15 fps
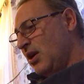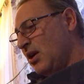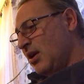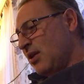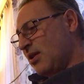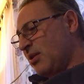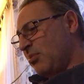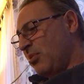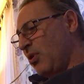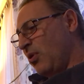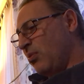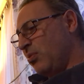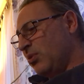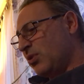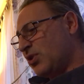and the
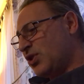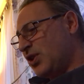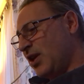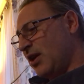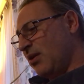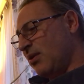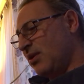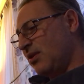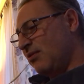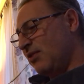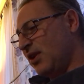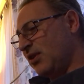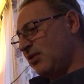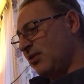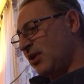Pope will share in the
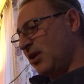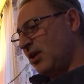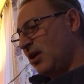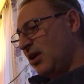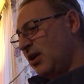victory.